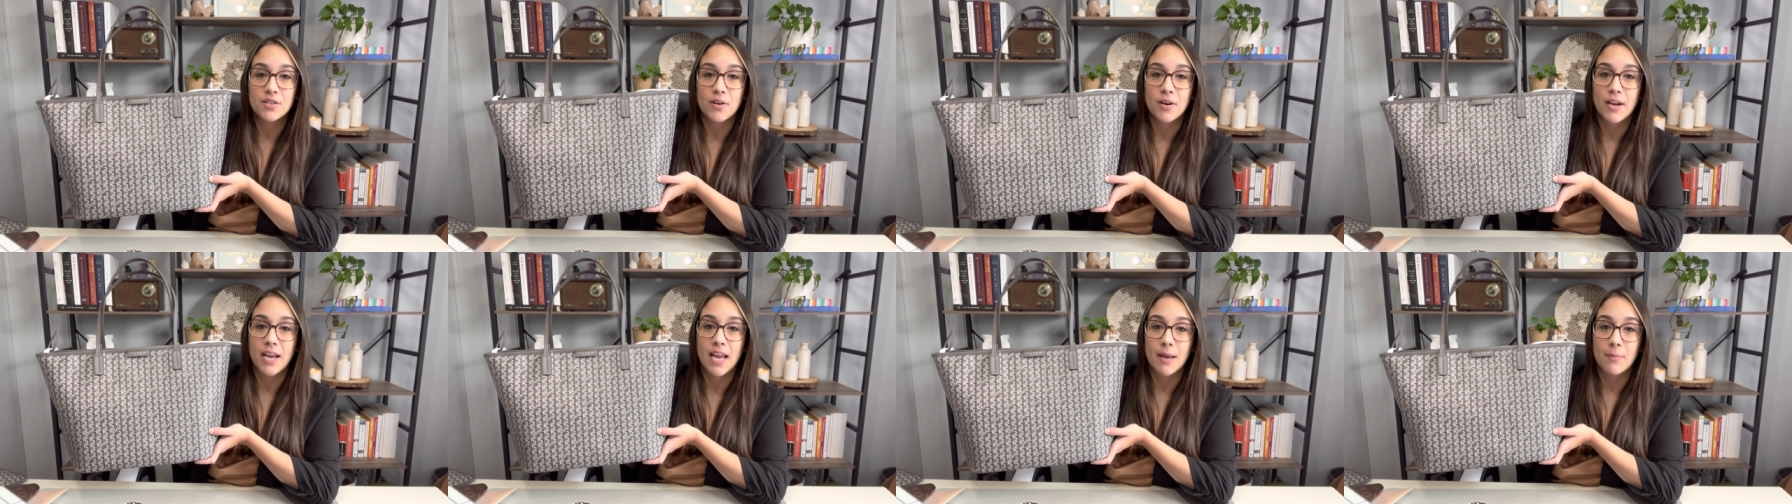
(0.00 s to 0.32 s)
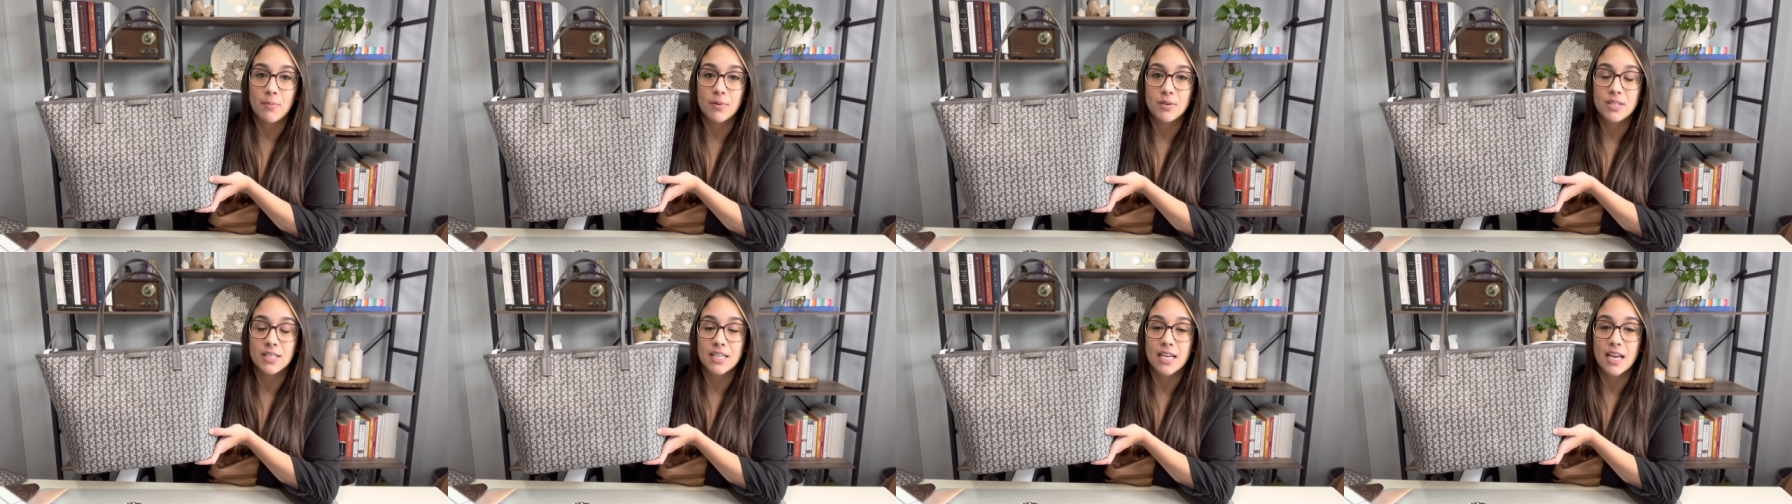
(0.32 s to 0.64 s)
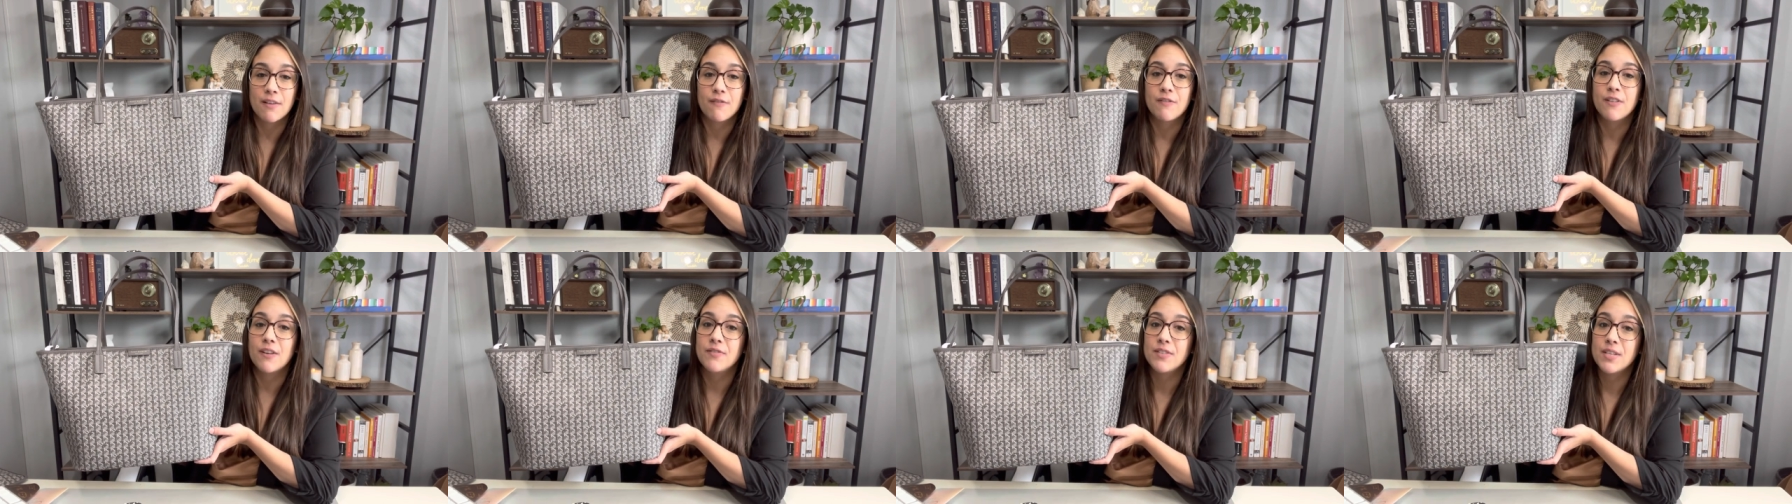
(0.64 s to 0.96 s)
you're able to
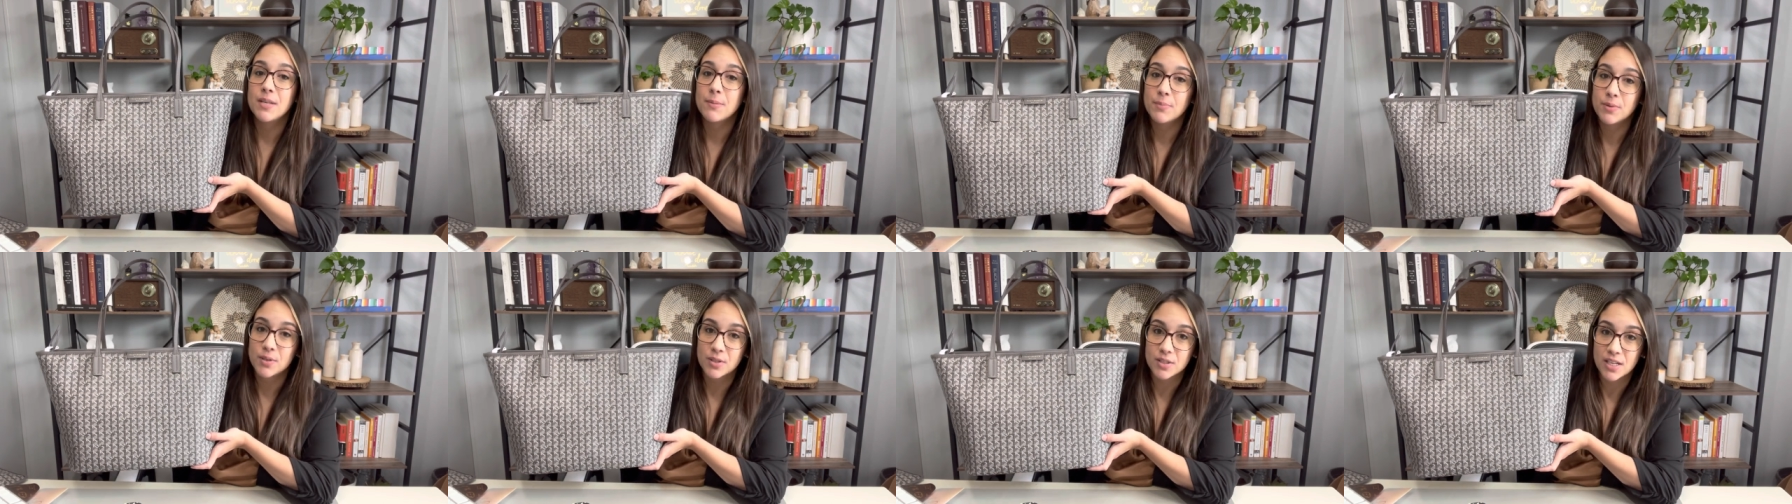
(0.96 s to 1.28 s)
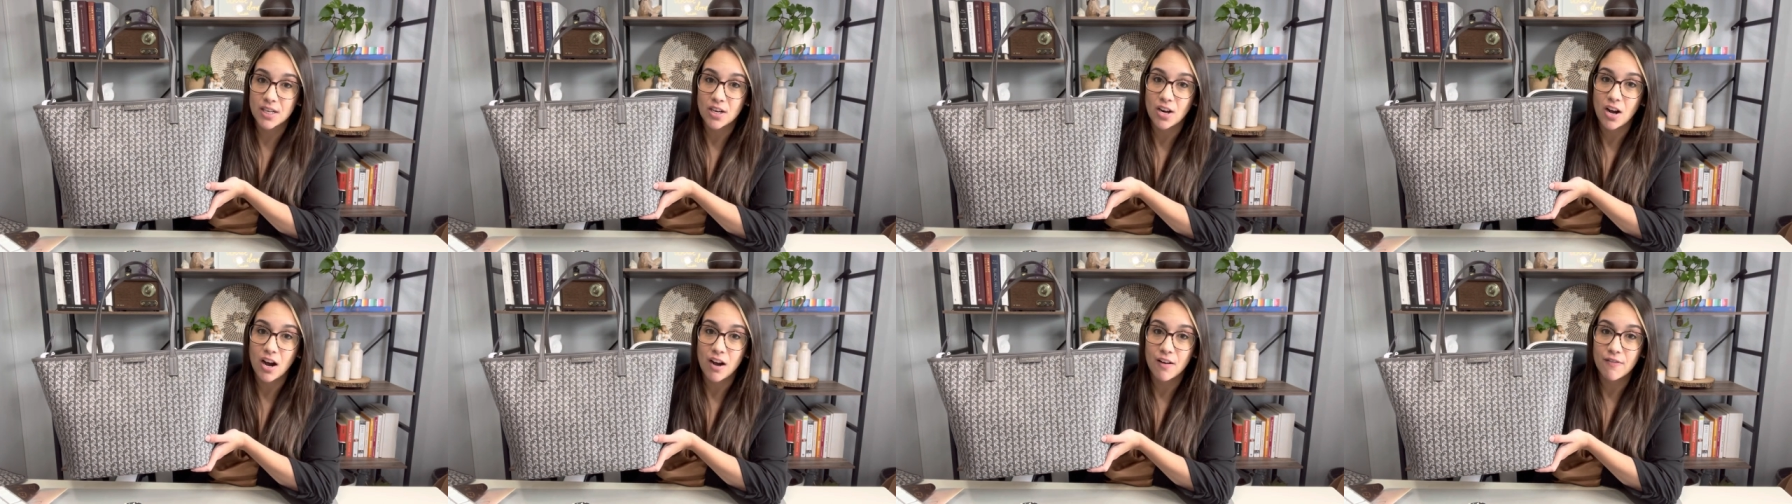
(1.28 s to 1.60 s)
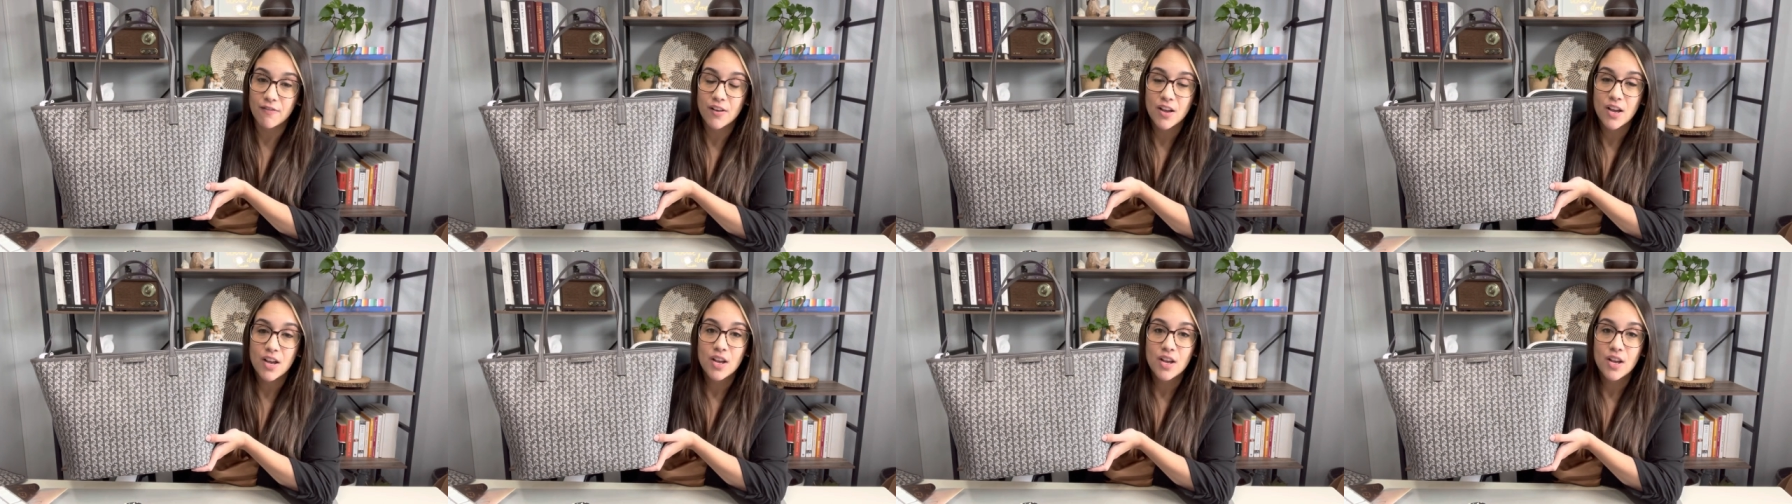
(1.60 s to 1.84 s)
get 15% off.